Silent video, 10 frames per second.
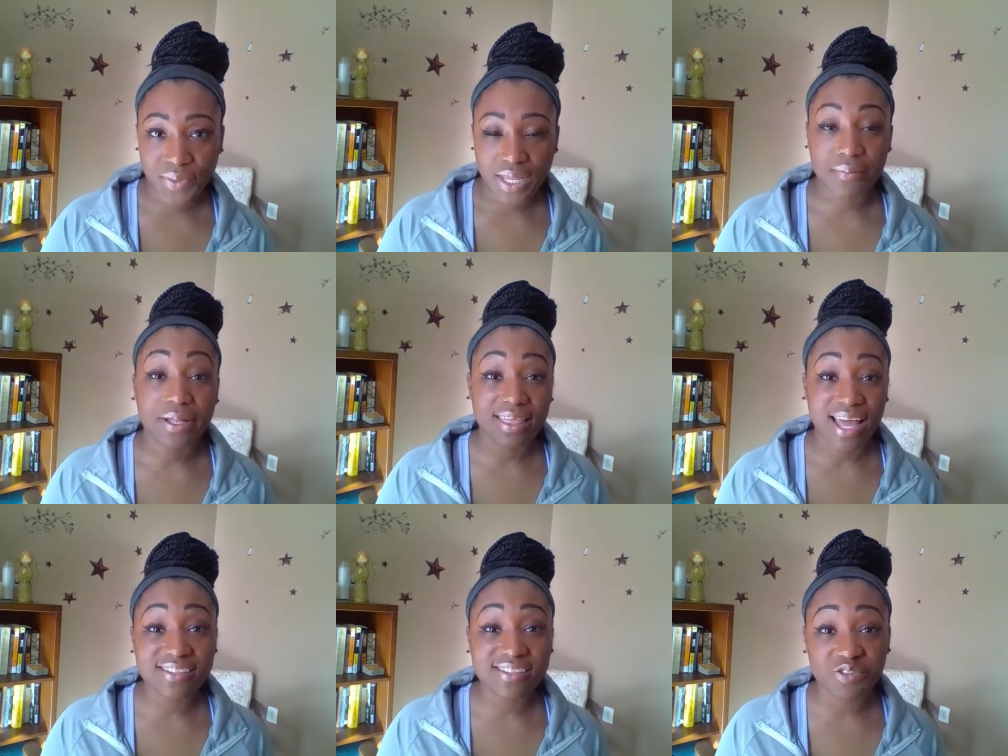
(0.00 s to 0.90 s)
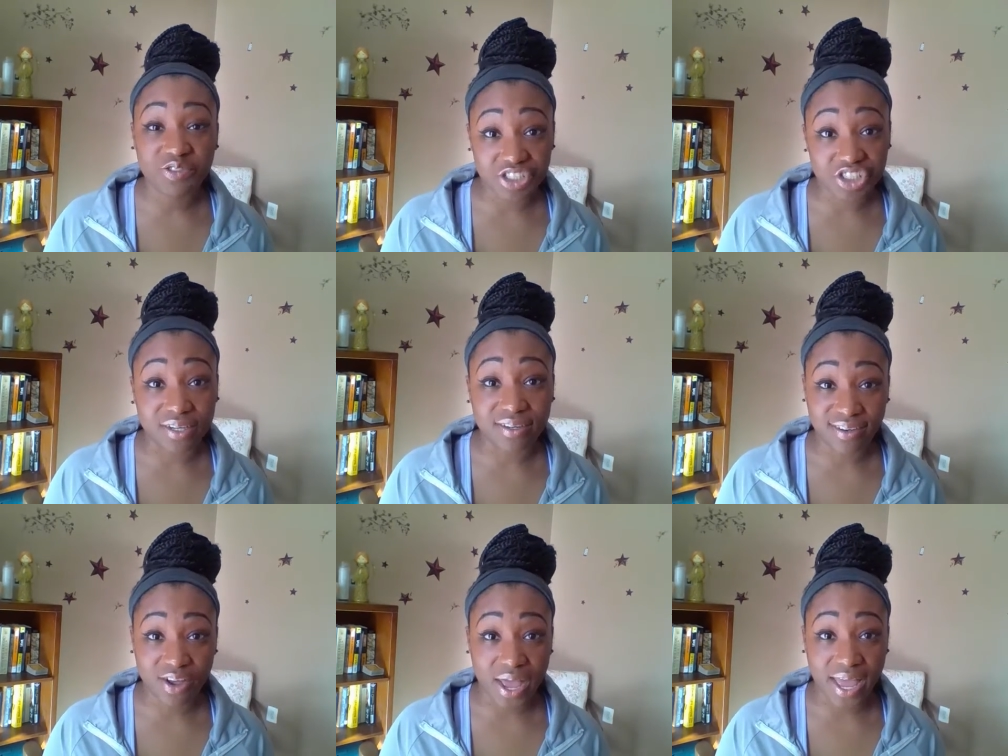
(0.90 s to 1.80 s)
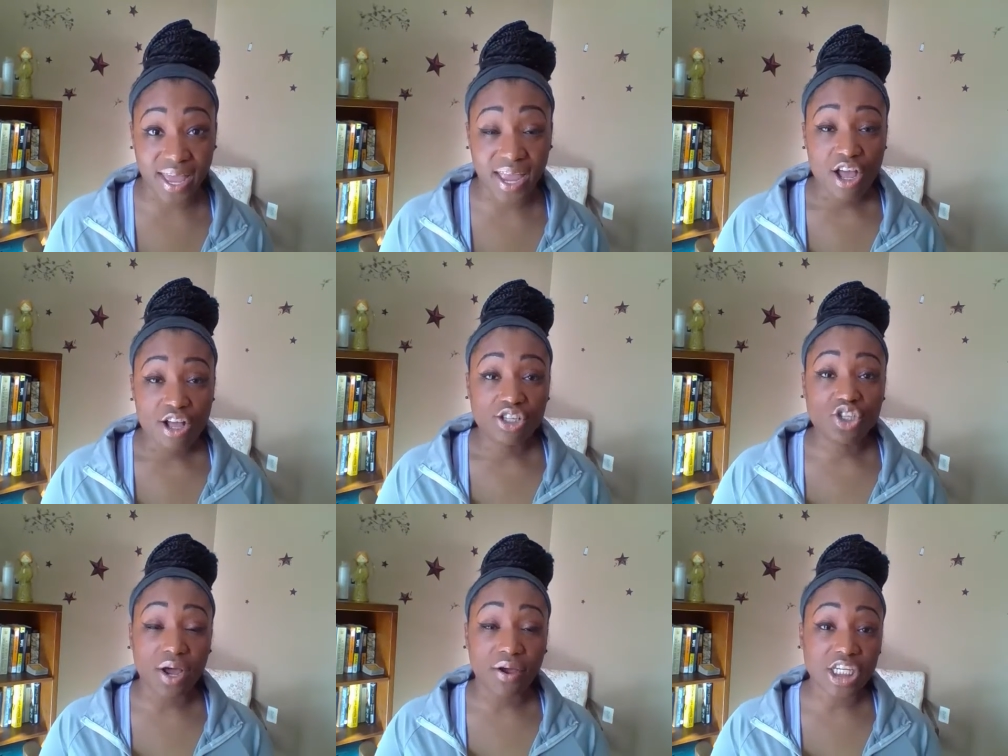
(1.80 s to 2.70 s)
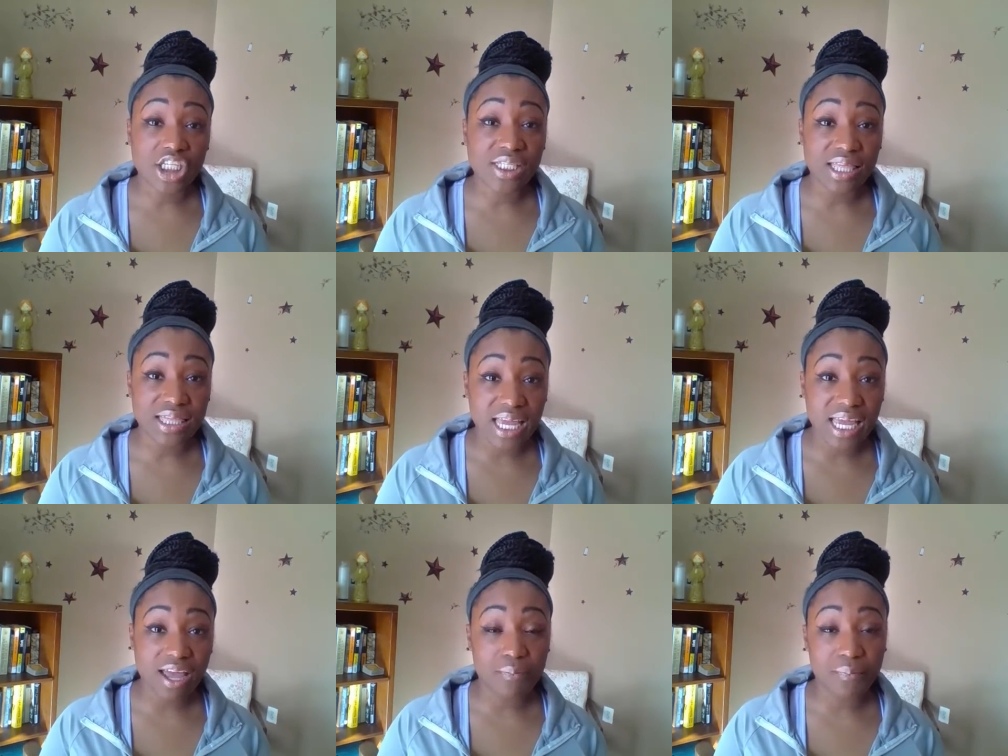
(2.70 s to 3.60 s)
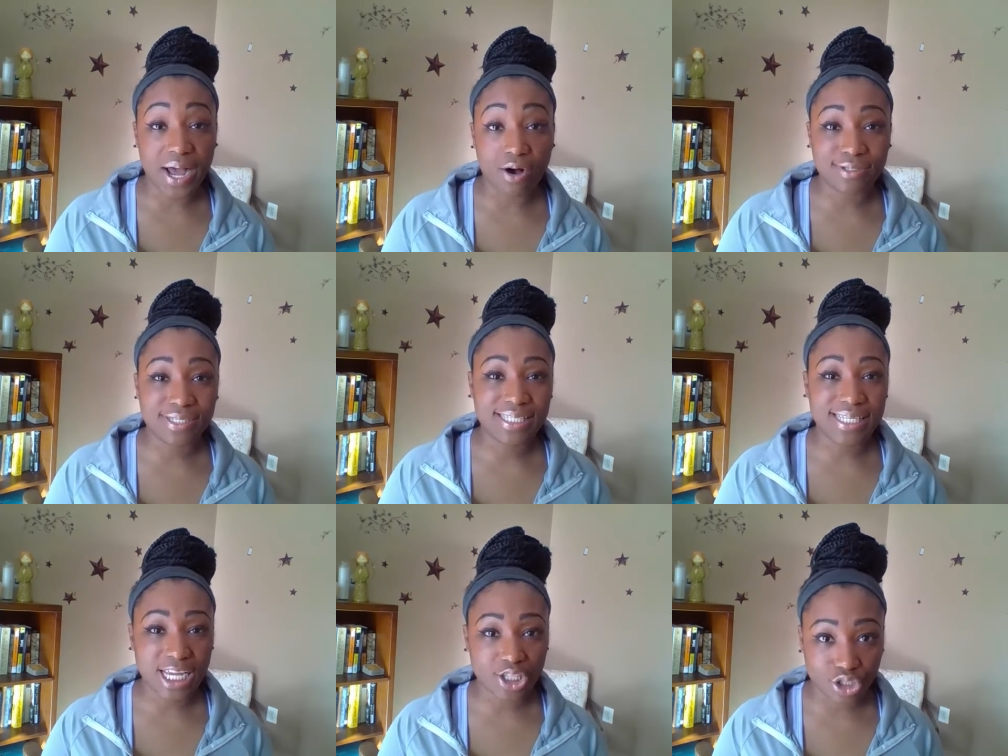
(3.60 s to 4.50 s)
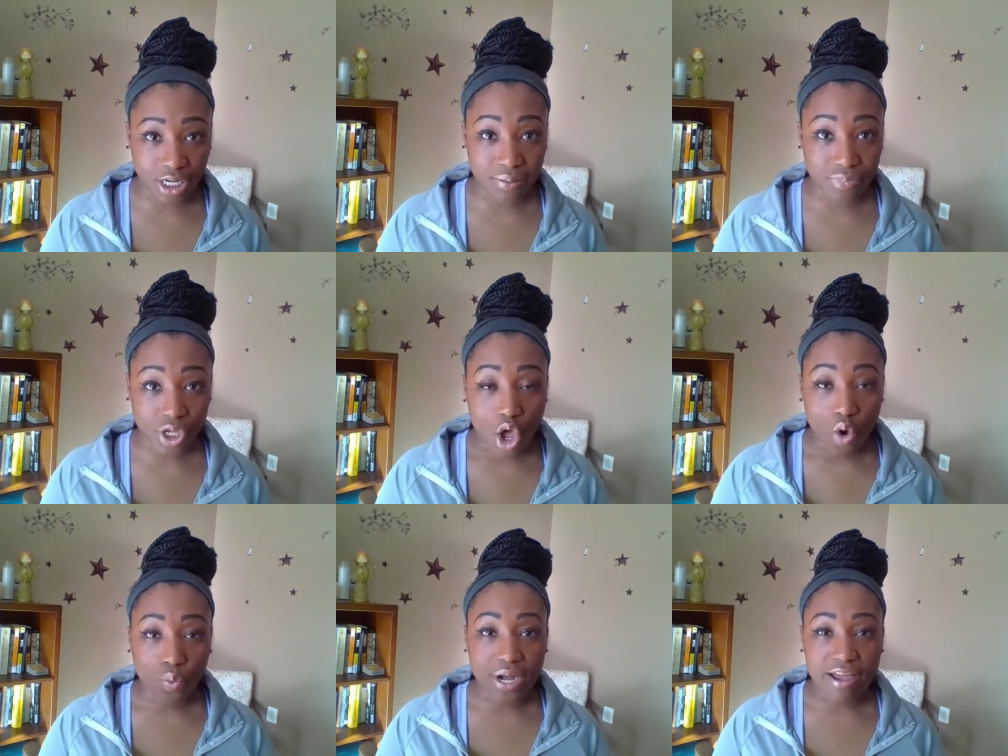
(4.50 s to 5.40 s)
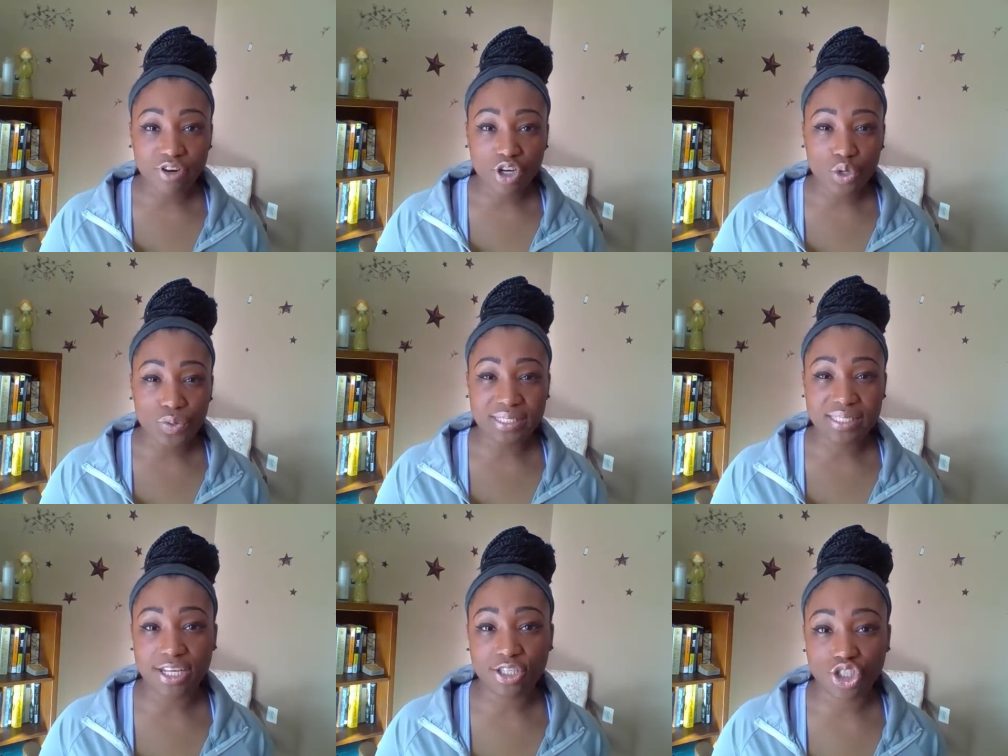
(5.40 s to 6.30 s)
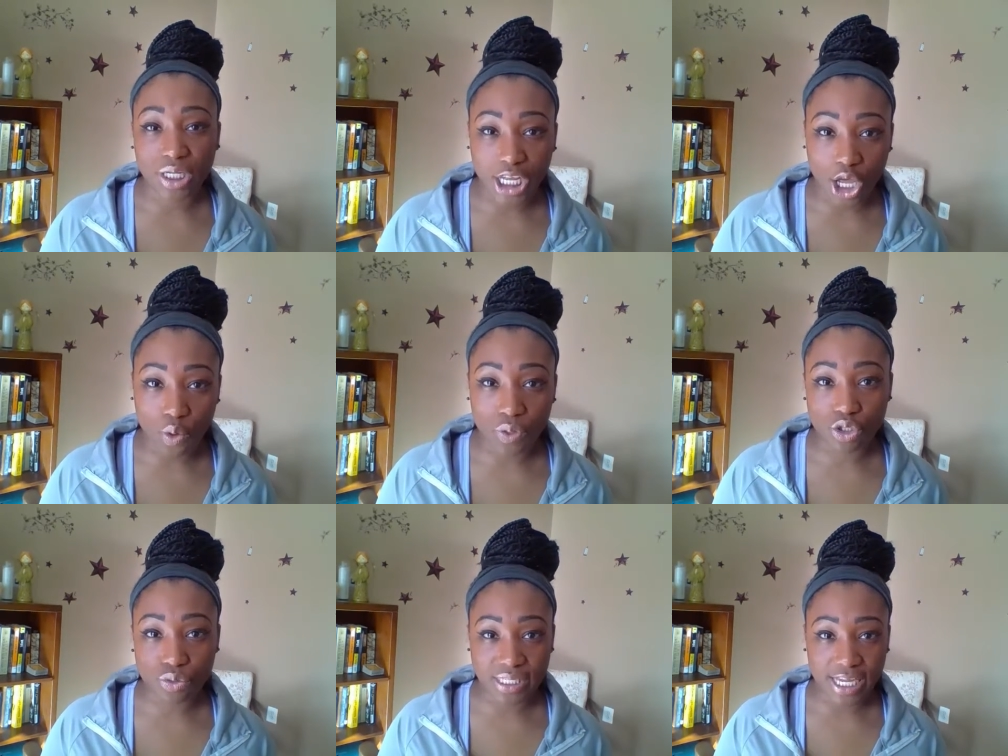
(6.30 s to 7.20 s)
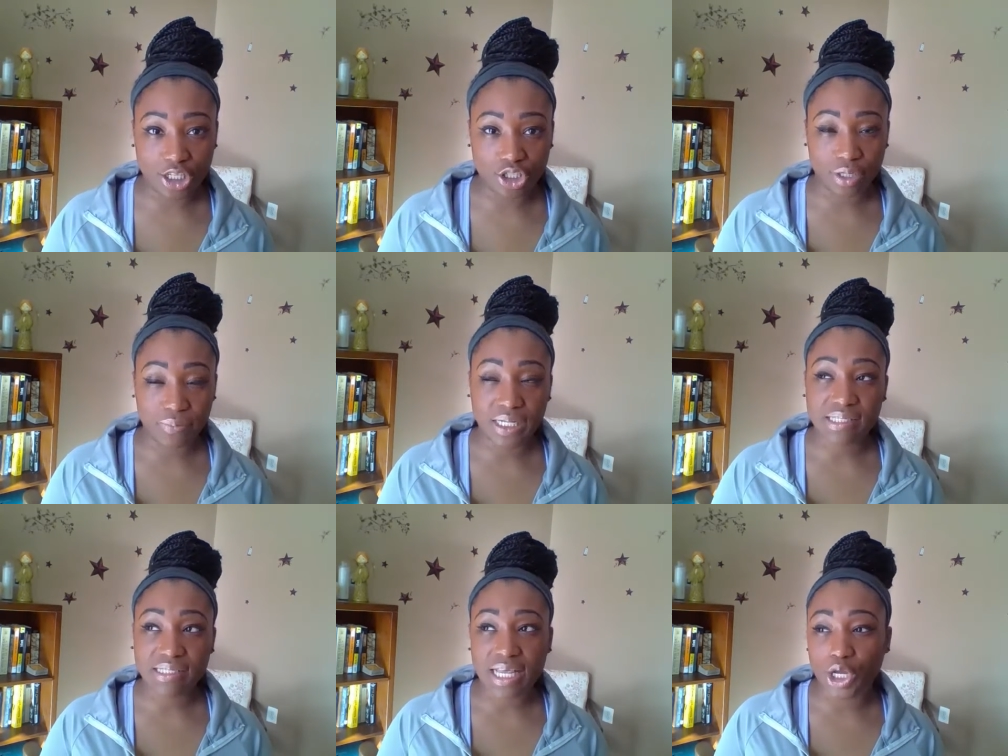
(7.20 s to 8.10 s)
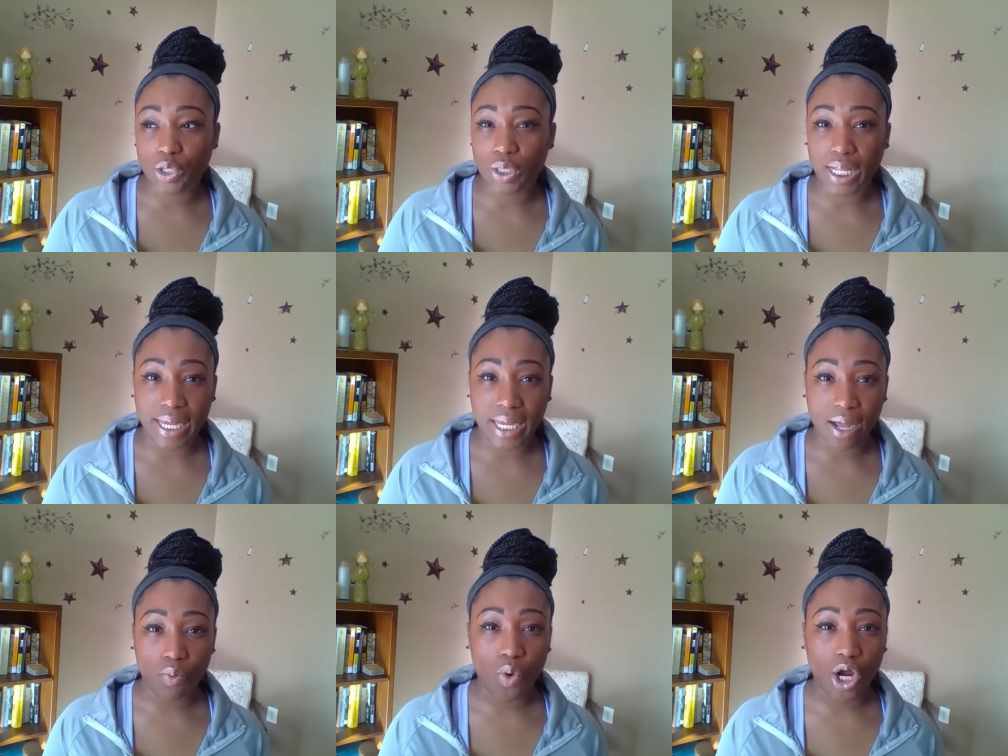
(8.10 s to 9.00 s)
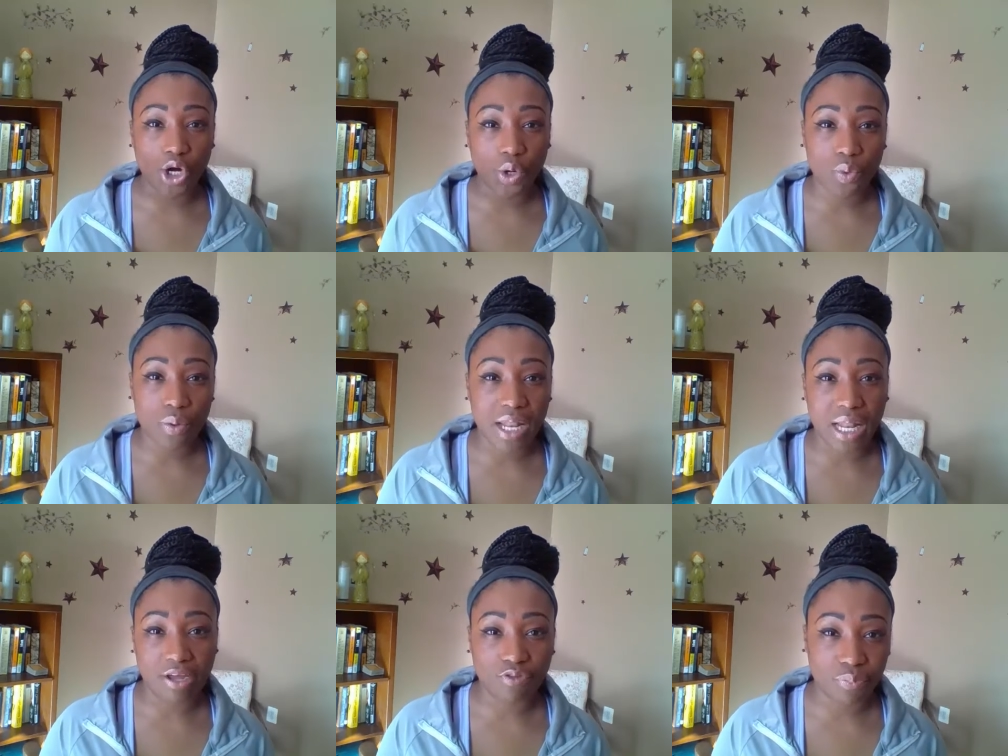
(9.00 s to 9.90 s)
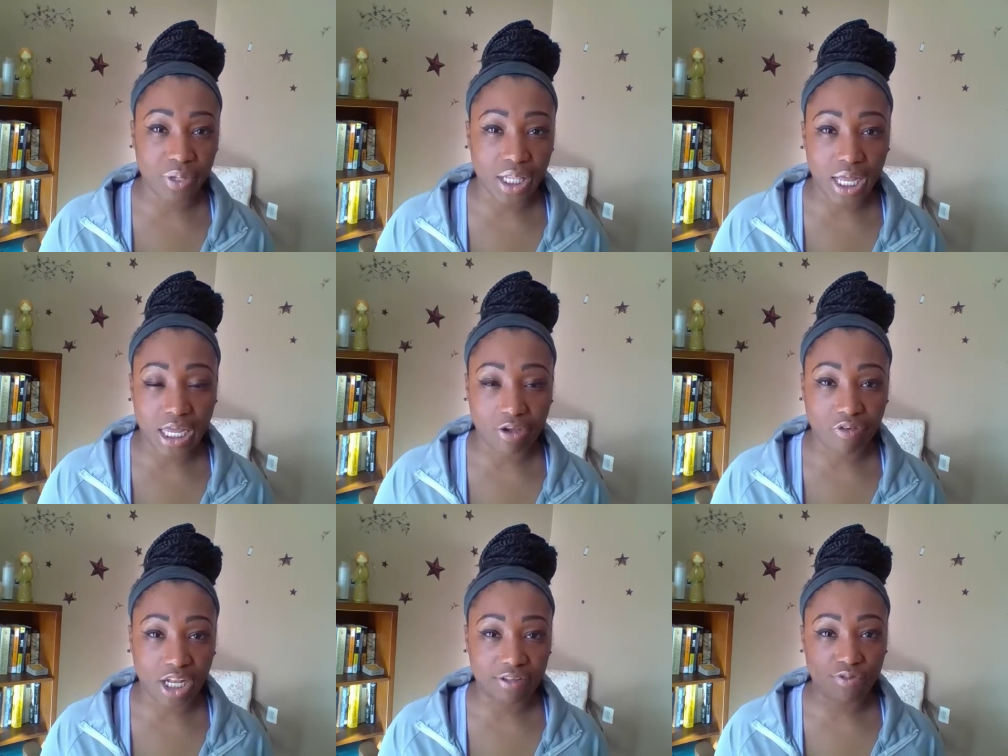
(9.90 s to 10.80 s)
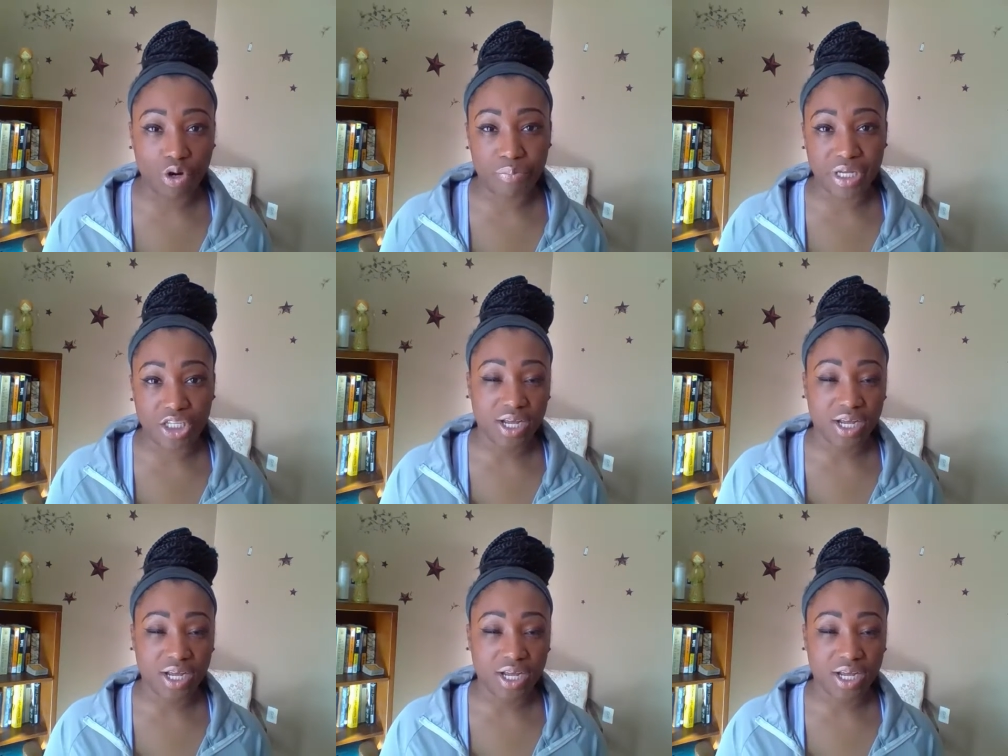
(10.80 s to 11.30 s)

I'm like, that is a vision, okay? So now here's the thing about daydreams. Whenever you intentionally go into a daydream, let's say you're like, I wonder what my life would be like if I lived on a beach.